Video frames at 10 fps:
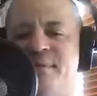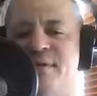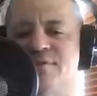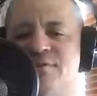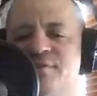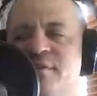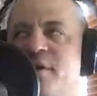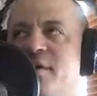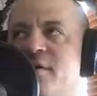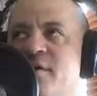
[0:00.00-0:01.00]
this is
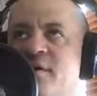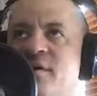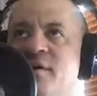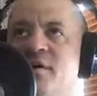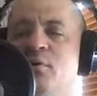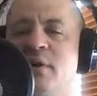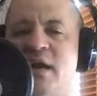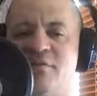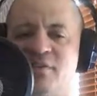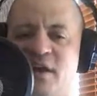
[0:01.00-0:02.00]
the, we
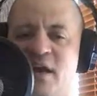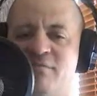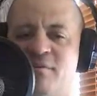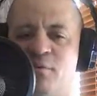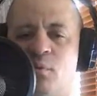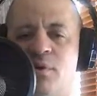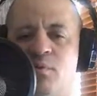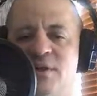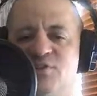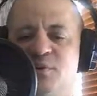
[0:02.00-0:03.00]
have to have everyone
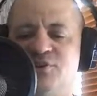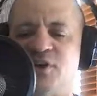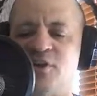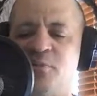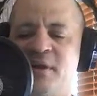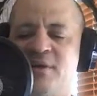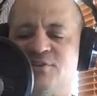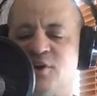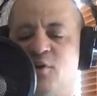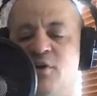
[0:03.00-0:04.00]
wrestle each other
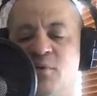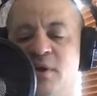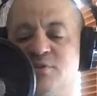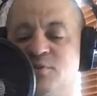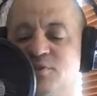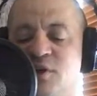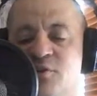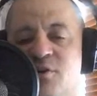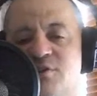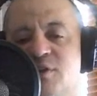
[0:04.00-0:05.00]
because they're going to wrestle each
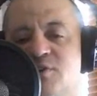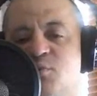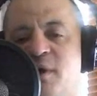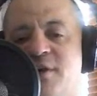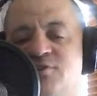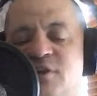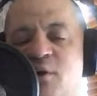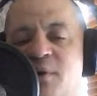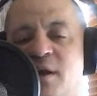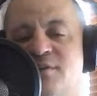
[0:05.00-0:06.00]
other in a 6-way. So
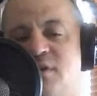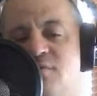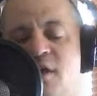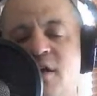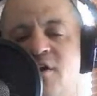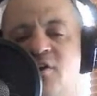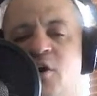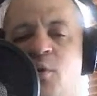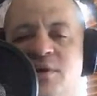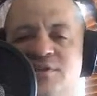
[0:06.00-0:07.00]
now we got to see if they can
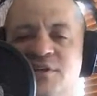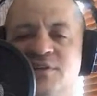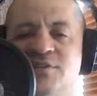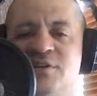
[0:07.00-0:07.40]
coexist